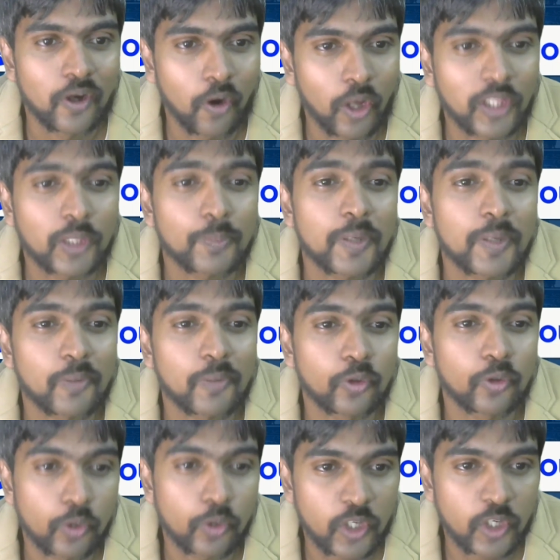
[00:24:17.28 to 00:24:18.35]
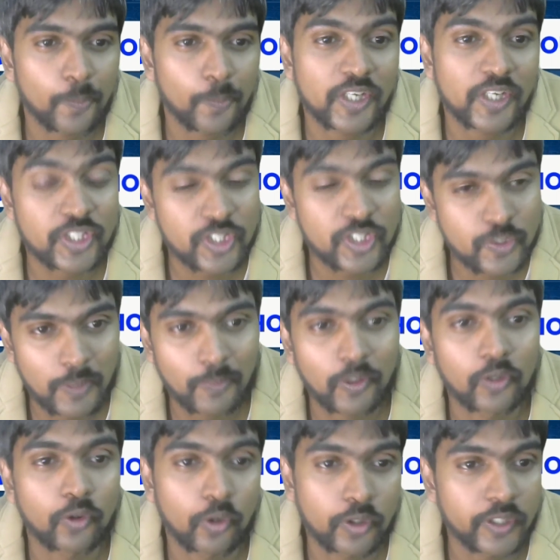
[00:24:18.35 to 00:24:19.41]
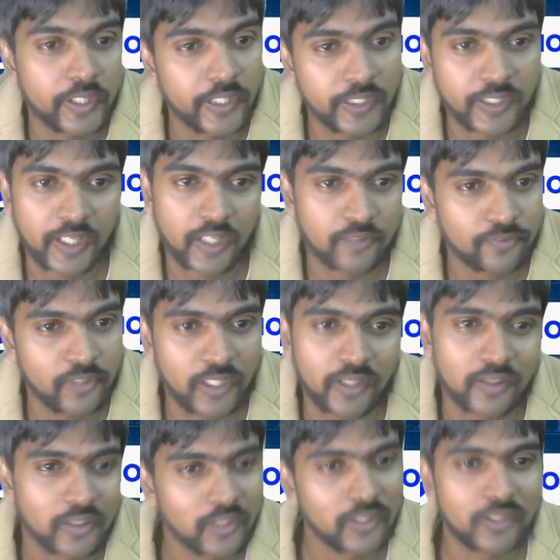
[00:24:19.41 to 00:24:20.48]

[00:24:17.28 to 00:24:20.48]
all the people who don't have patience, people who don't read carefully,